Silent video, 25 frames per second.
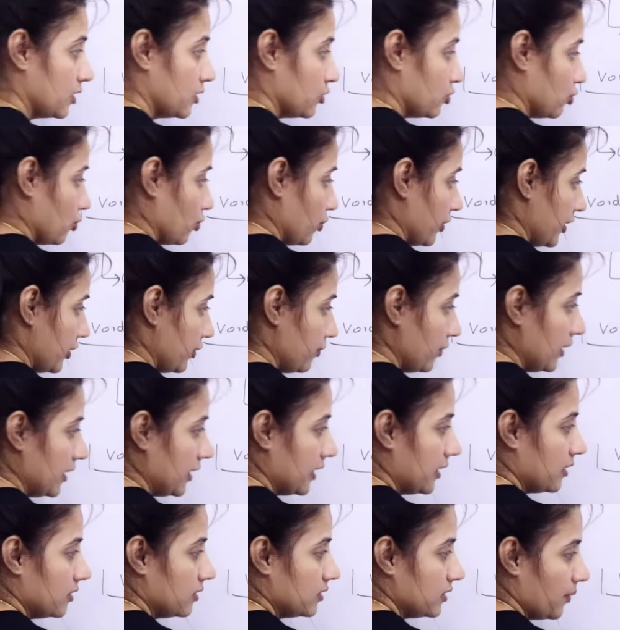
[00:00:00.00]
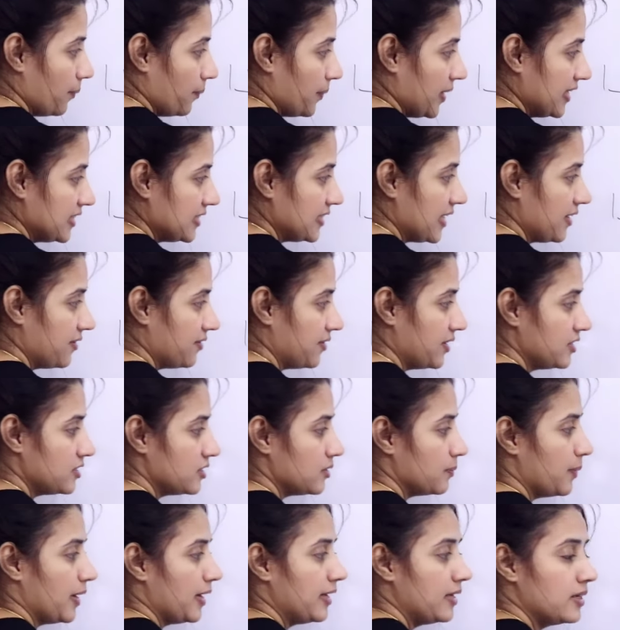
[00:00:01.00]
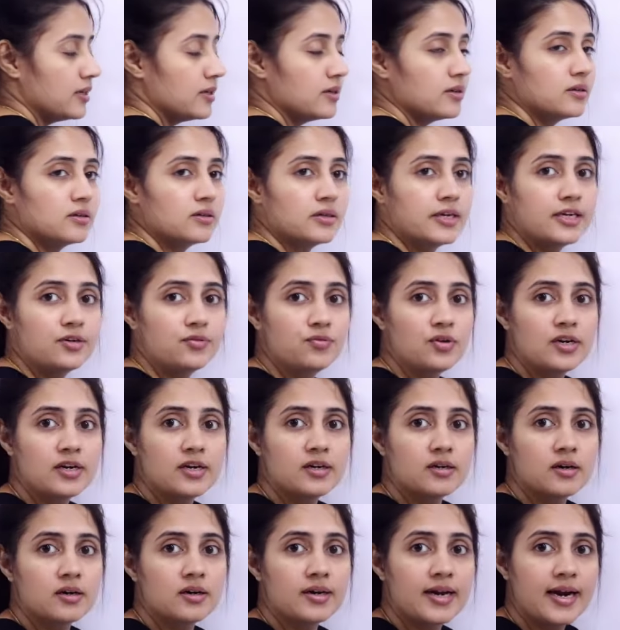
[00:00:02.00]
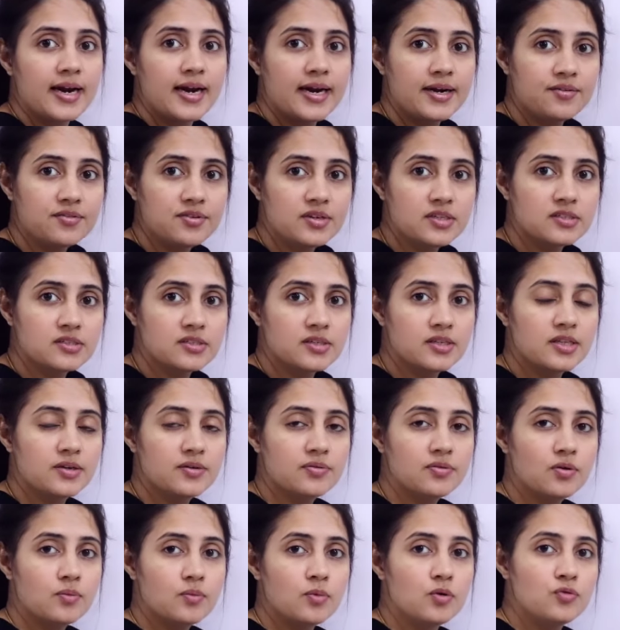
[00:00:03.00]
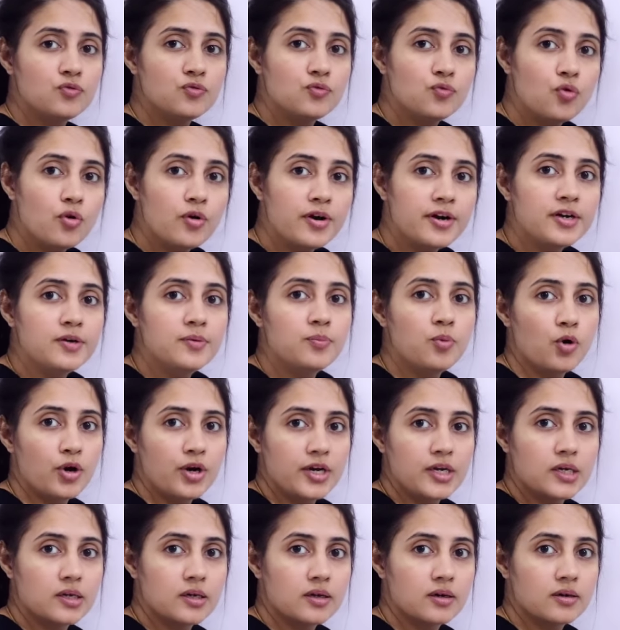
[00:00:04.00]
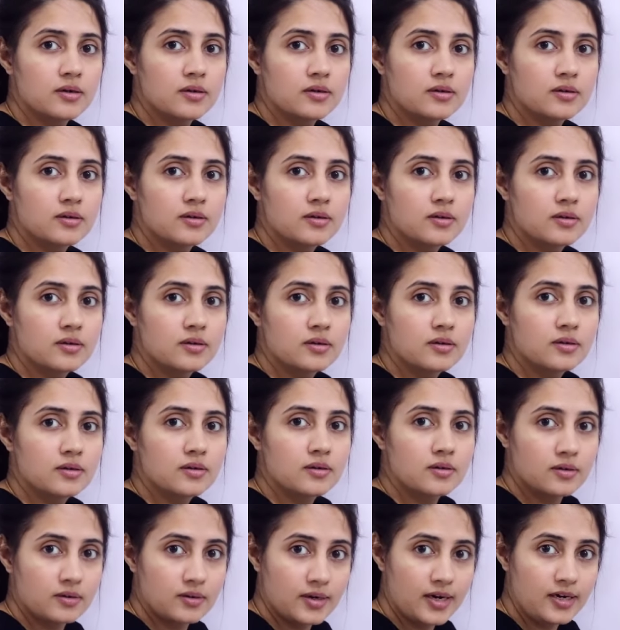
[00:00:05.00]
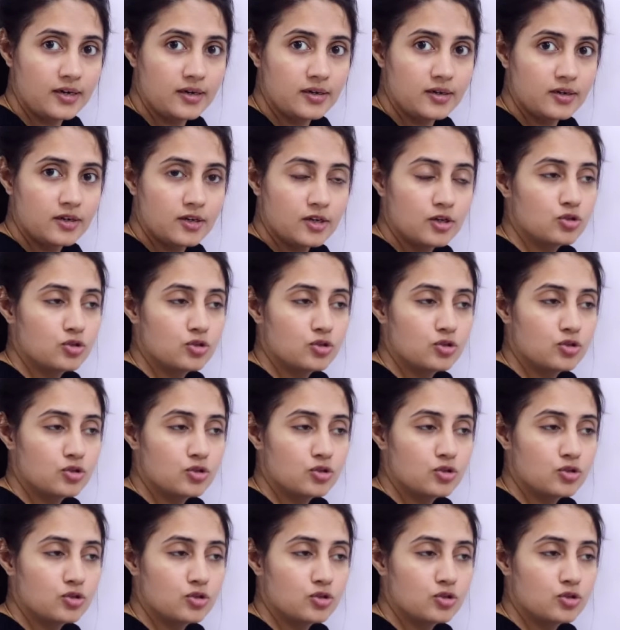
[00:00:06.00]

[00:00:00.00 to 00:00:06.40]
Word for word: So it will return the base address, but it will return an address in the form of void pointer, right?